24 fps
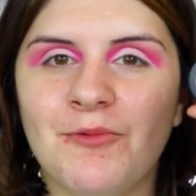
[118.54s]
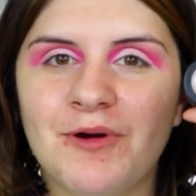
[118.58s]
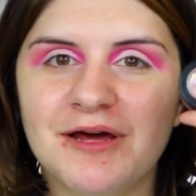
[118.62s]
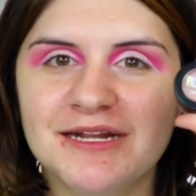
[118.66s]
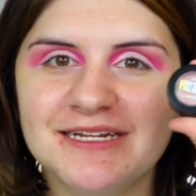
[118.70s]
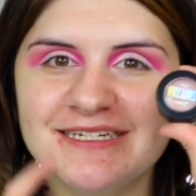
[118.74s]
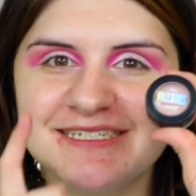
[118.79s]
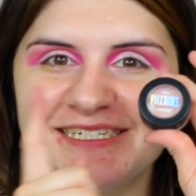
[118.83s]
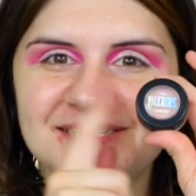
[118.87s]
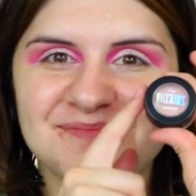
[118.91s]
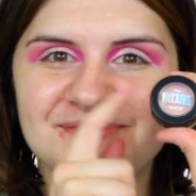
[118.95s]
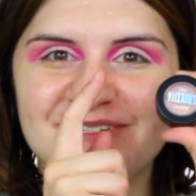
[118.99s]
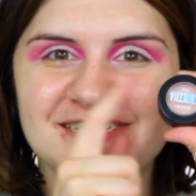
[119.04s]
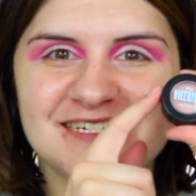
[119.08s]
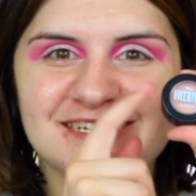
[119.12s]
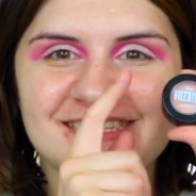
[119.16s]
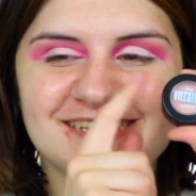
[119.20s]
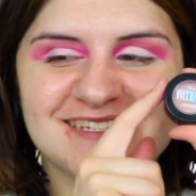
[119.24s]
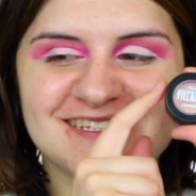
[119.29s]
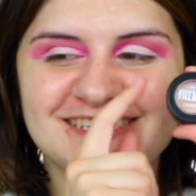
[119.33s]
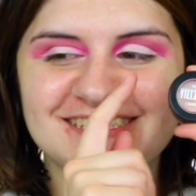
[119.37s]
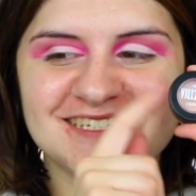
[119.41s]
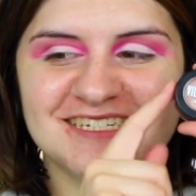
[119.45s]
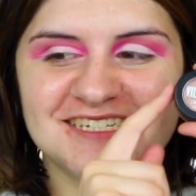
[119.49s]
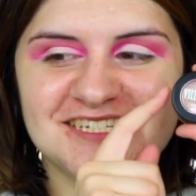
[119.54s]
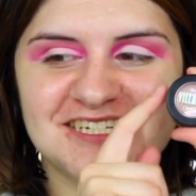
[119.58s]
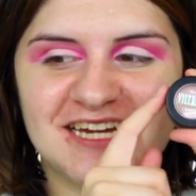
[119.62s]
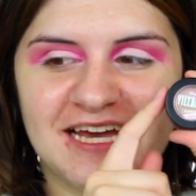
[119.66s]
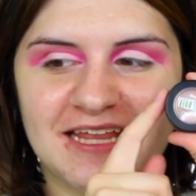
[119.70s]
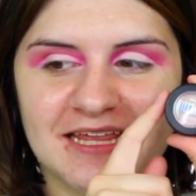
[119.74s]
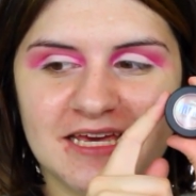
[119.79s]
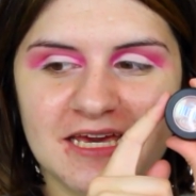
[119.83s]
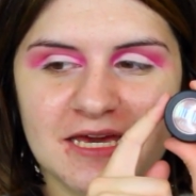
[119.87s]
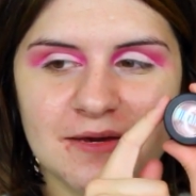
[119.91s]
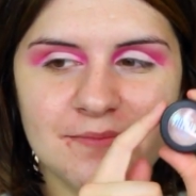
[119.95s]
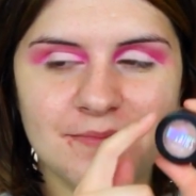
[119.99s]
I want to dip into this
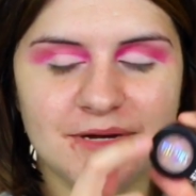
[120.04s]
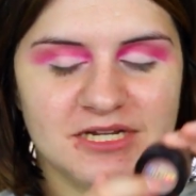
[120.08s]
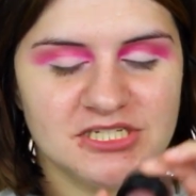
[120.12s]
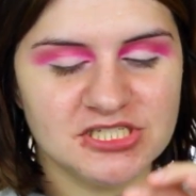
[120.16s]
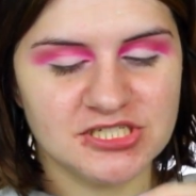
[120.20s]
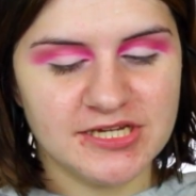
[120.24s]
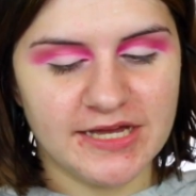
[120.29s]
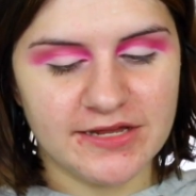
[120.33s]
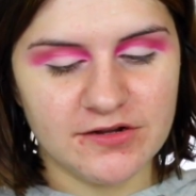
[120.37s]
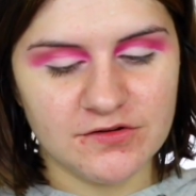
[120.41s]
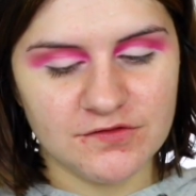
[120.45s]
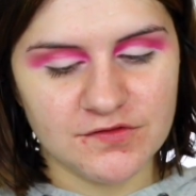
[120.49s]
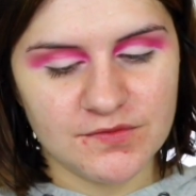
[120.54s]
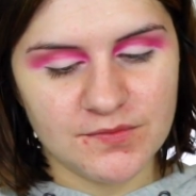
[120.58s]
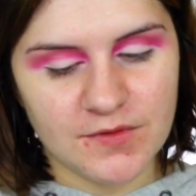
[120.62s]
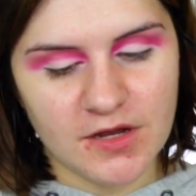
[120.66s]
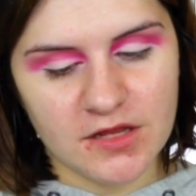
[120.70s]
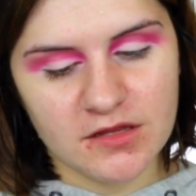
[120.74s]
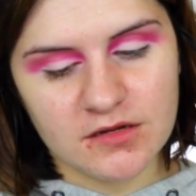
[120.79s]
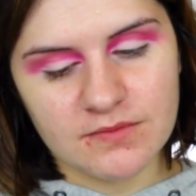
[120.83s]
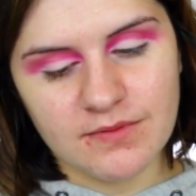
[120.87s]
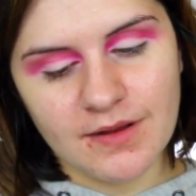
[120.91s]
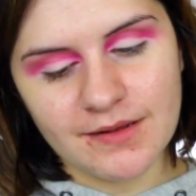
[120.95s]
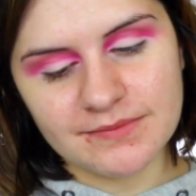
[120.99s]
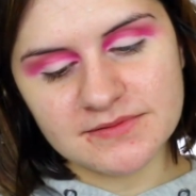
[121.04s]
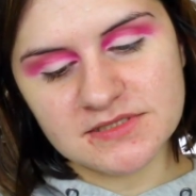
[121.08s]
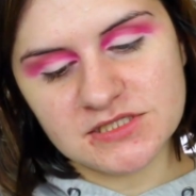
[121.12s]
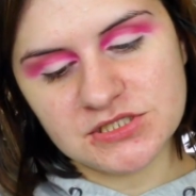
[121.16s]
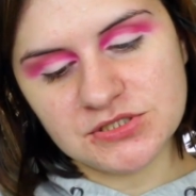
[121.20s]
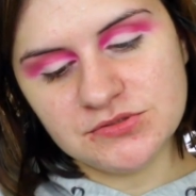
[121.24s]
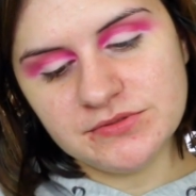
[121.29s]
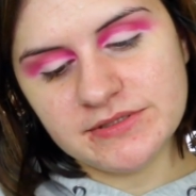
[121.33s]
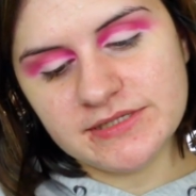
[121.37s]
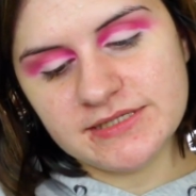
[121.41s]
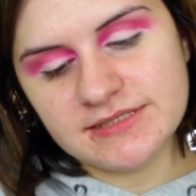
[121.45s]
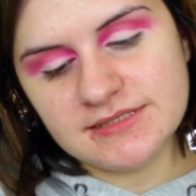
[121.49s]
Jelly Much shadow from Color ColourPop
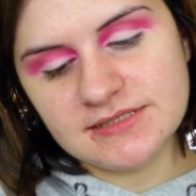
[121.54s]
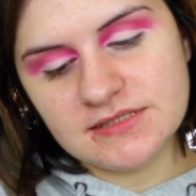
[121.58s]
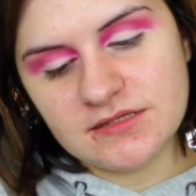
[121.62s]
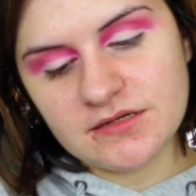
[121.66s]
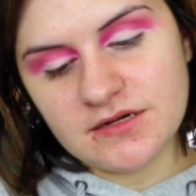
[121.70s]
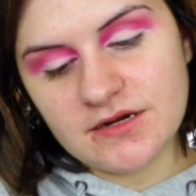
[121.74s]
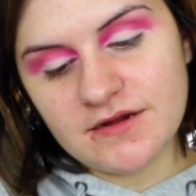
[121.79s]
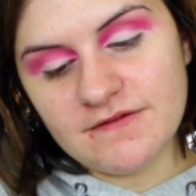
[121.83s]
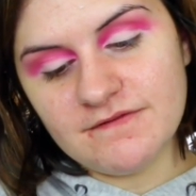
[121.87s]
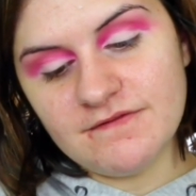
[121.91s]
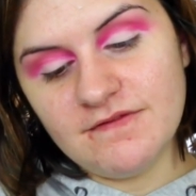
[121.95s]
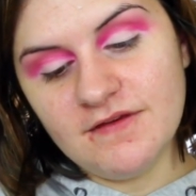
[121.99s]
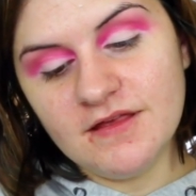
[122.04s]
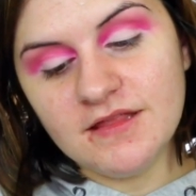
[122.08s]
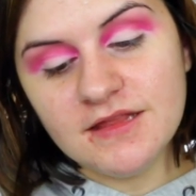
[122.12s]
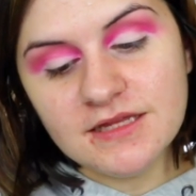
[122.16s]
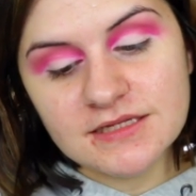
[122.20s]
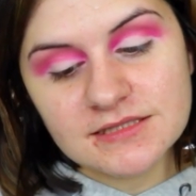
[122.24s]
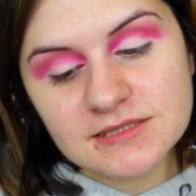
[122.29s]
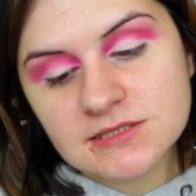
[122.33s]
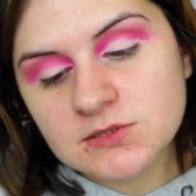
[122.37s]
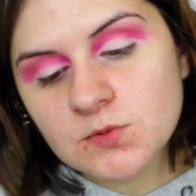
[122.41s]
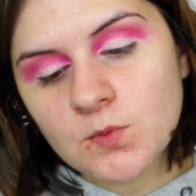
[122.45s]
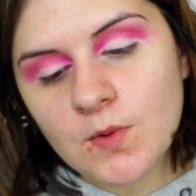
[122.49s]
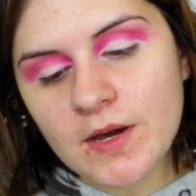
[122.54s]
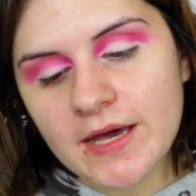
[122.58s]
2. It is their Villains